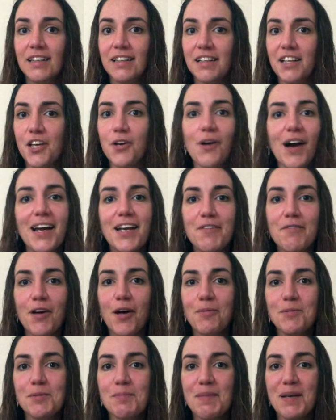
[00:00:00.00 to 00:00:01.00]
you kind of
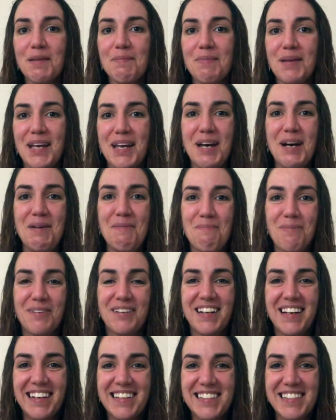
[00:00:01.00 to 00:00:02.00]
helped me be
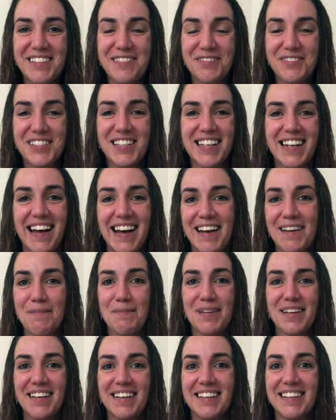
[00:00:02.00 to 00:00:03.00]
productive today
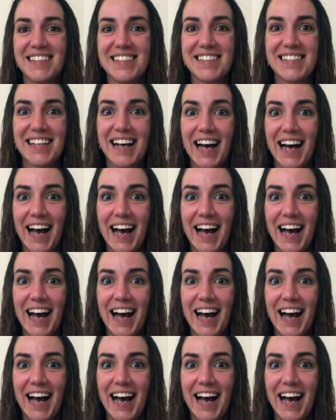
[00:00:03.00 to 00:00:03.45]
because